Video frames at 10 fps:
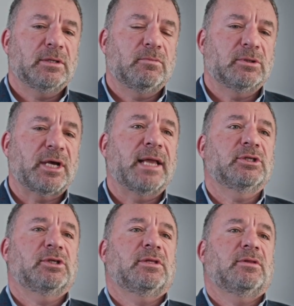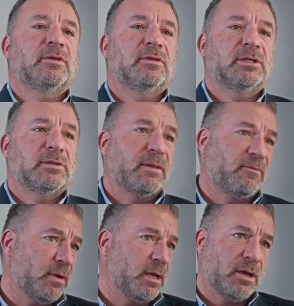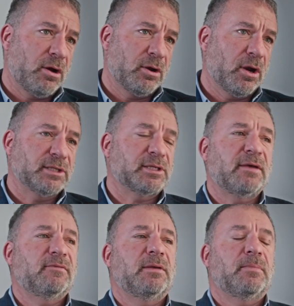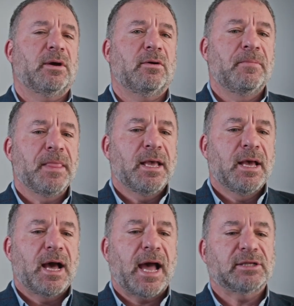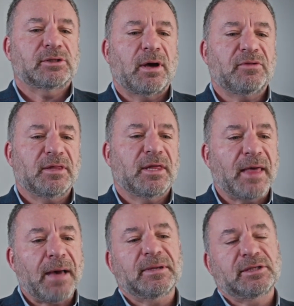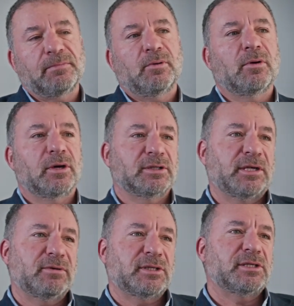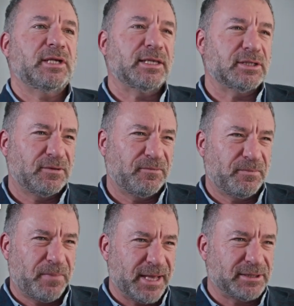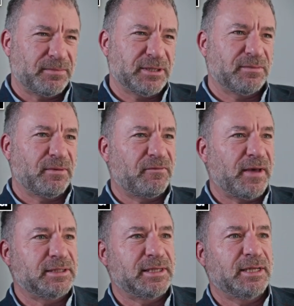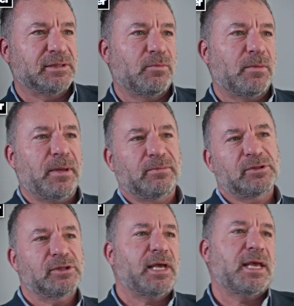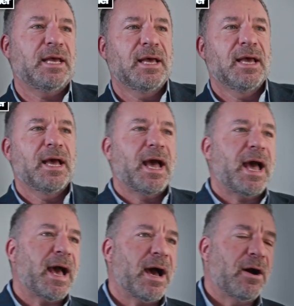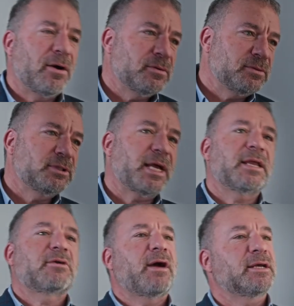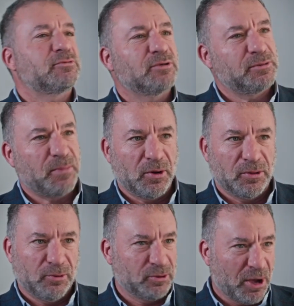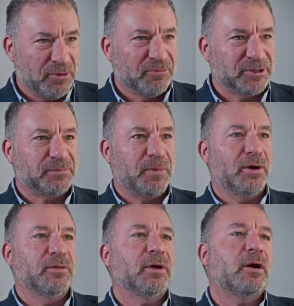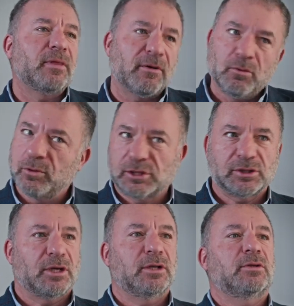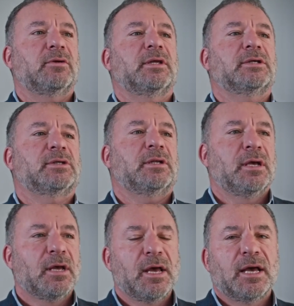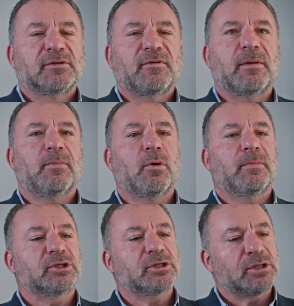were challenging things like that free online safety bill. And so I think that bit's important because there is a sense of pessimism and fatalism when people see how technocrats respond or don't respond. Oh, they're all just going to do this, and it's very important.